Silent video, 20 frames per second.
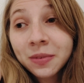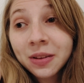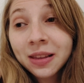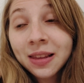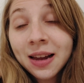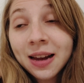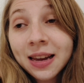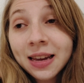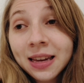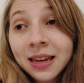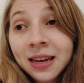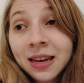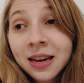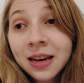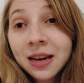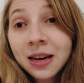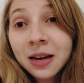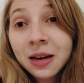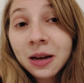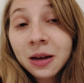like
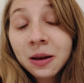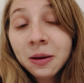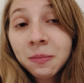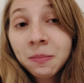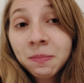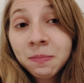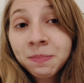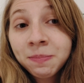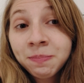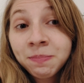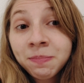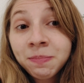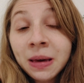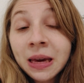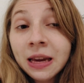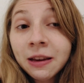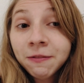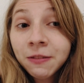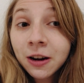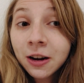
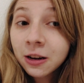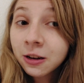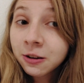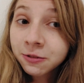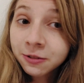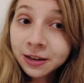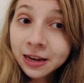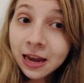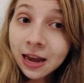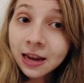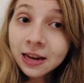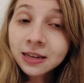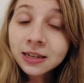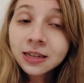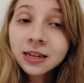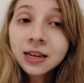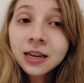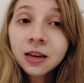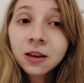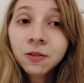being very
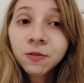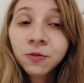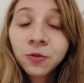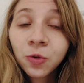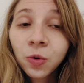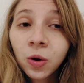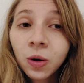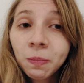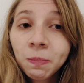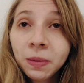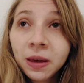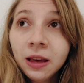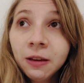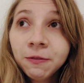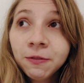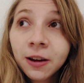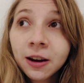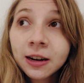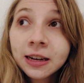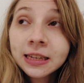creative, or
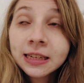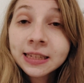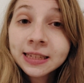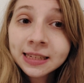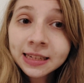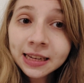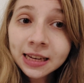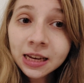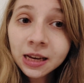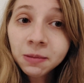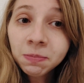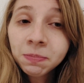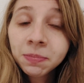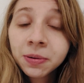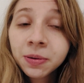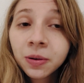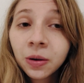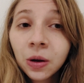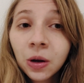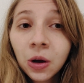being very deep,
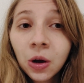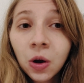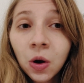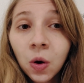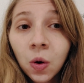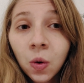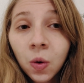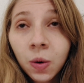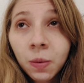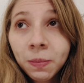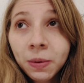or